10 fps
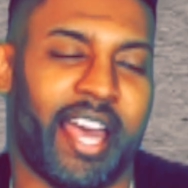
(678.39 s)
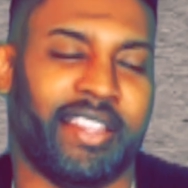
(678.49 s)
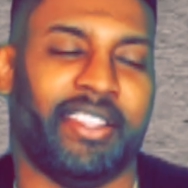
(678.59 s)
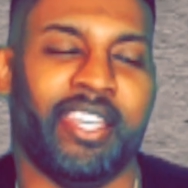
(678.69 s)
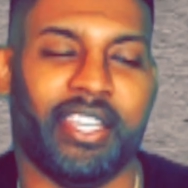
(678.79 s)

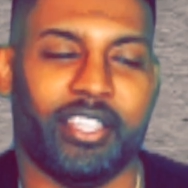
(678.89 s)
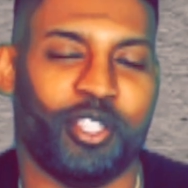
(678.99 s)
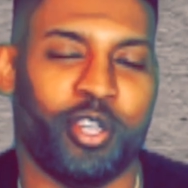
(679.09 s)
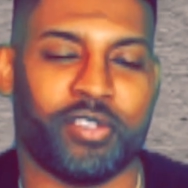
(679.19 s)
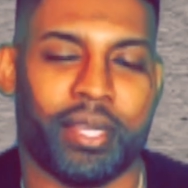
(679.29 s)
I think
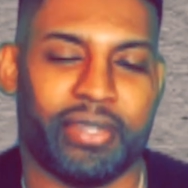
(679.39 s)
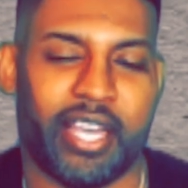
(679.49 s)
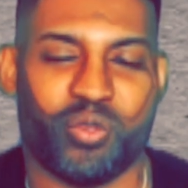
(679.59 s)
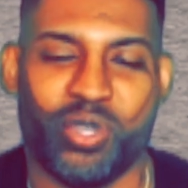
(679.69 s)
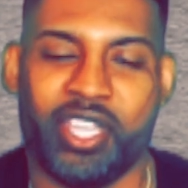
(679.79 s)
you know
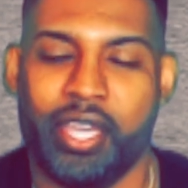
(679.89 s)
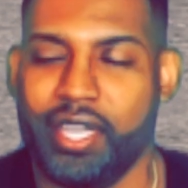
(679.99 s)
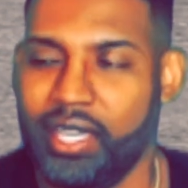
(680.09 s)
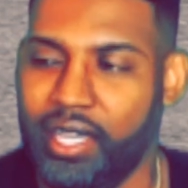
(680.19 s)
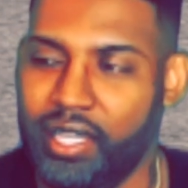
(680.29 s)
sometimes we
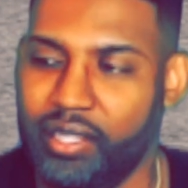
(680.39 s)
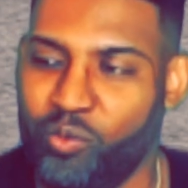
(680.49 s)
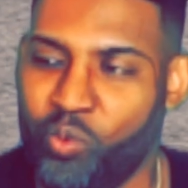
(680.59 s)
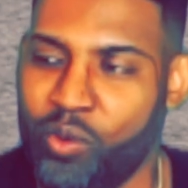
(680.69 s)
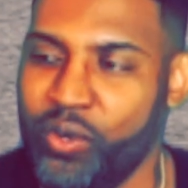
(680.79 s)
can't get
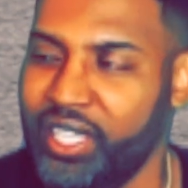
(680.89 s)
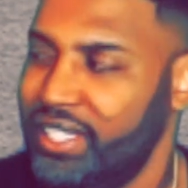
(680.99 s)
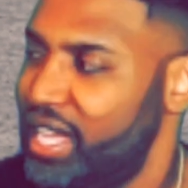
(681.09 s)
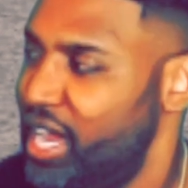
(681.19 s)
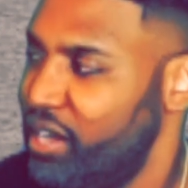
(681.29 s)
what we
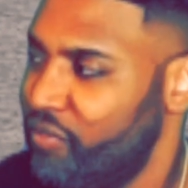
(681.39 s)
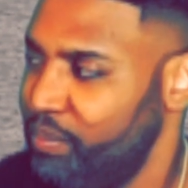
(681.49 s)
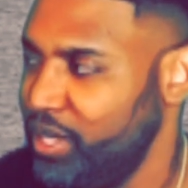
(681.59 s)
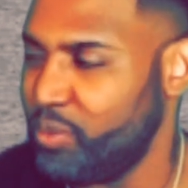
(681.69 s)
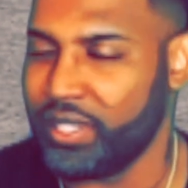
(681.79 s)
desire
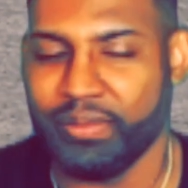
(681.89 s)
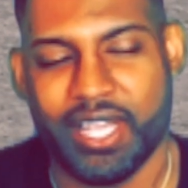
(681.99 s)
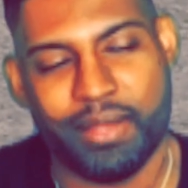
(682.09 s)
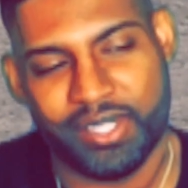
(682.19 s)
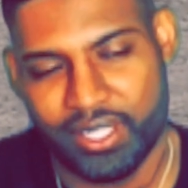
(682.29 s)
from yeah. people
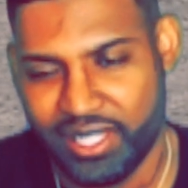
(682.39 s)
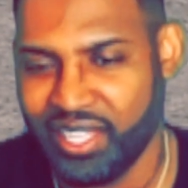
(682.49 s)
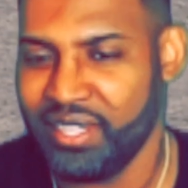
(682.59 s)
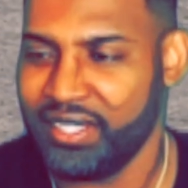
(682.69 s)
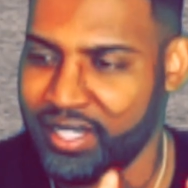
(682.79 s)
sometimes, and
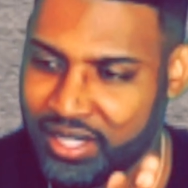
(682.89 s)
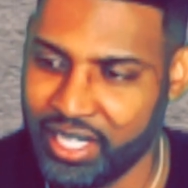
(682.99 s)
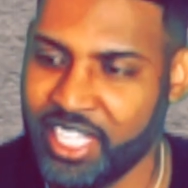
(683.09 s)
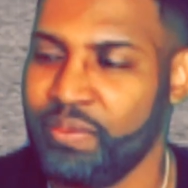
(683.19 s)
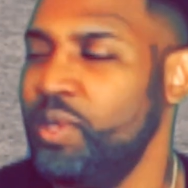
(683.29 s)
then it's
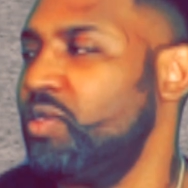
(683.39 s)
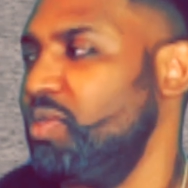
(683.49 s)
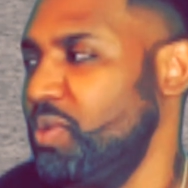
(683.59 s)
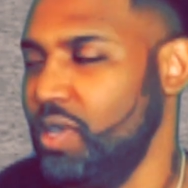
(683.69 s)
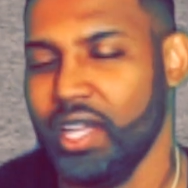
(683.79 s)
just it's
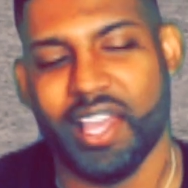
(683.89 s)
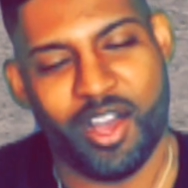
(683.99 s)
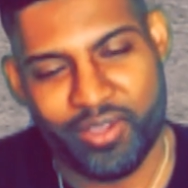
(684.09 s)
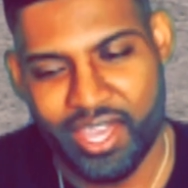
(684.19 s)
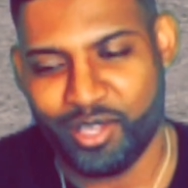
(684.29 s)
mutual.
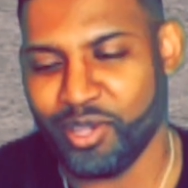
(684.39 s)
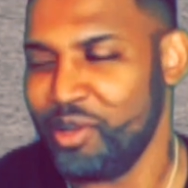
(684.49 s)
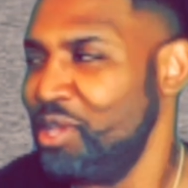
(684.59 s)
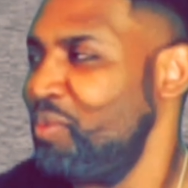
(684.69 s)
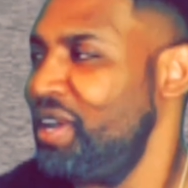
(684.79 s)
Mm-hmm. Okay, you
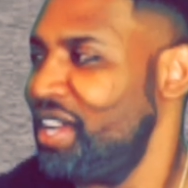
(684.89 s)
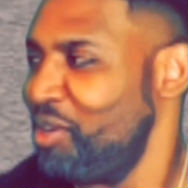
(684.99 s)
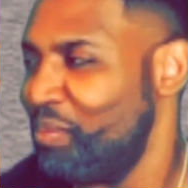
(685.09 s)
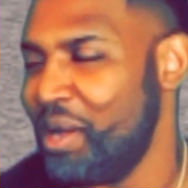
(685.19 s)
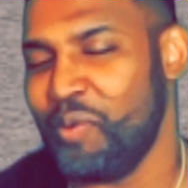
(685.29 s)
go your way, I
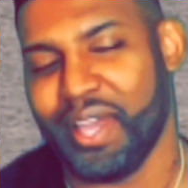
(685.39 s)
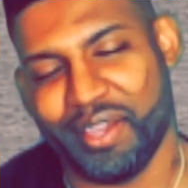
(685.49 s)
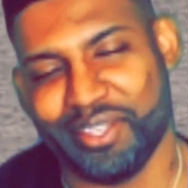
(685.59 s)
go my way.